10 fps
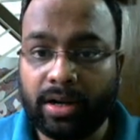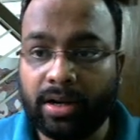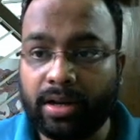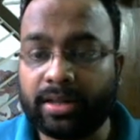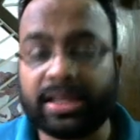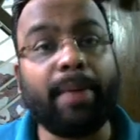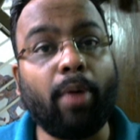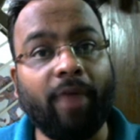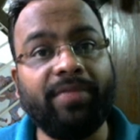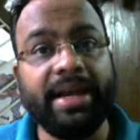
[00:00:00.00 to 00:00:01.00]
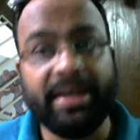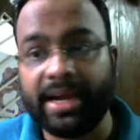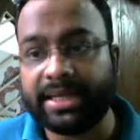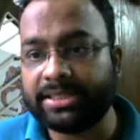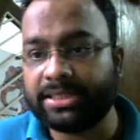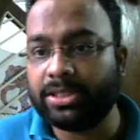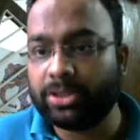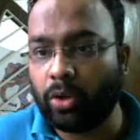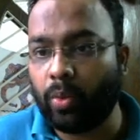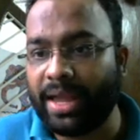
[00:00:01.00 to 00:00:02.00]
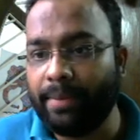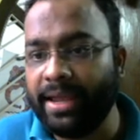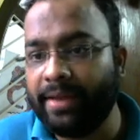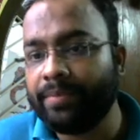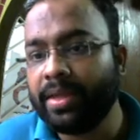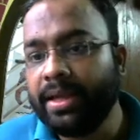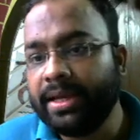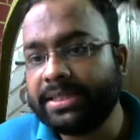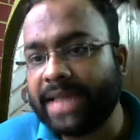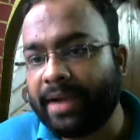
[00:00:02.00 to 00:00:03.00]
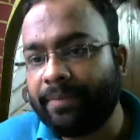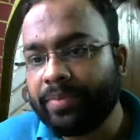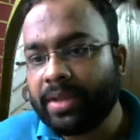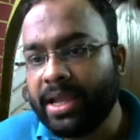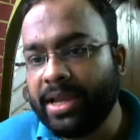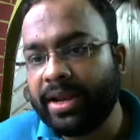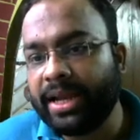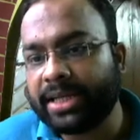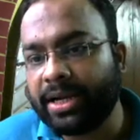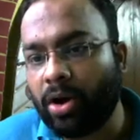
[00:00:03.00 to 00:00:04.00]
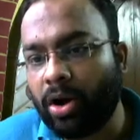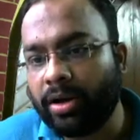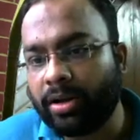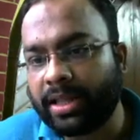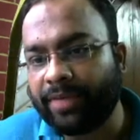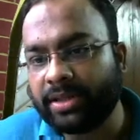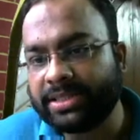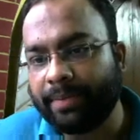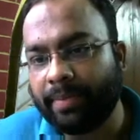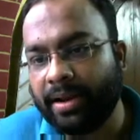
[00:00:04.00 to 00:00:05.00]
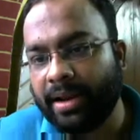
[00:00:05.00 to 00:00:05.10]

sum of the integrations. So what I mean is that integration on, say for example,